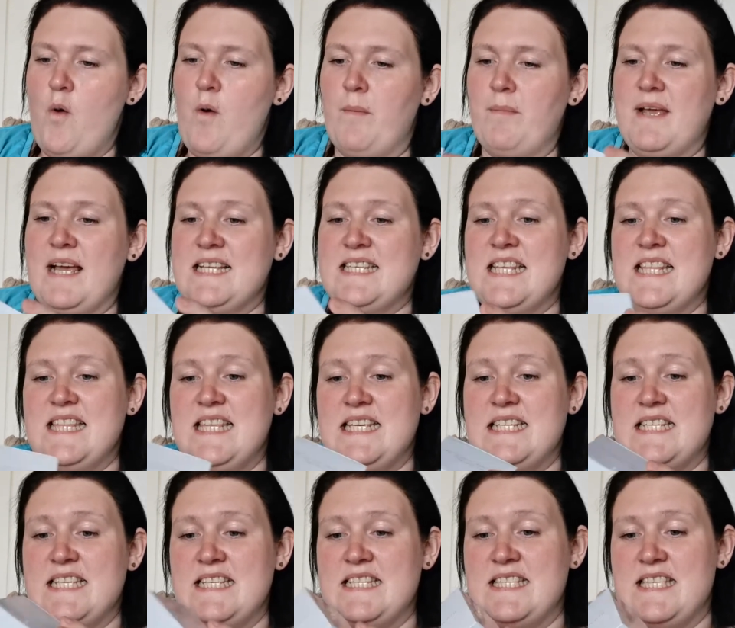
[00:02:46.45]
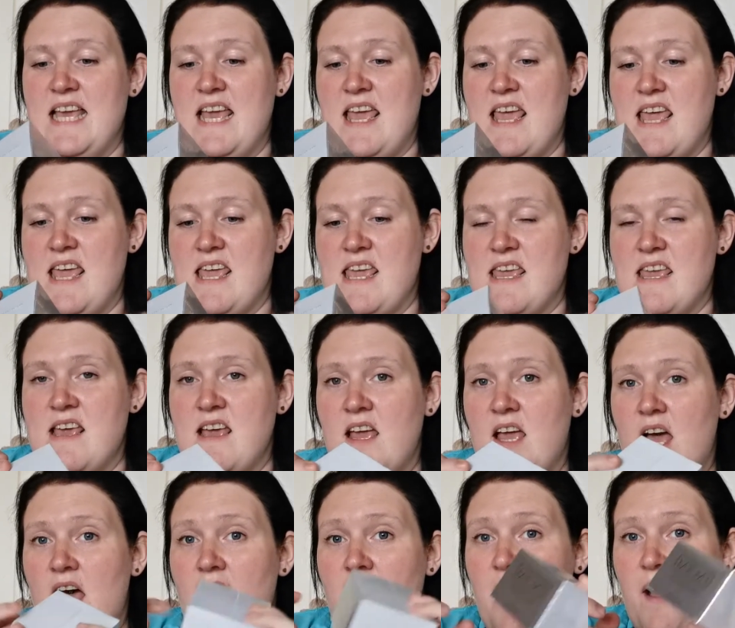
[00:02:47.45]
I'm guessing this is the
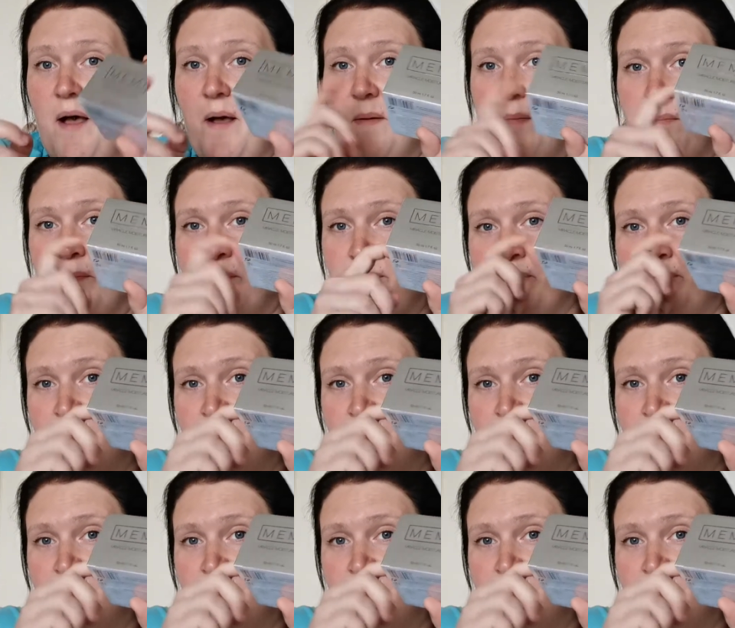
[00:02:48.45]
thing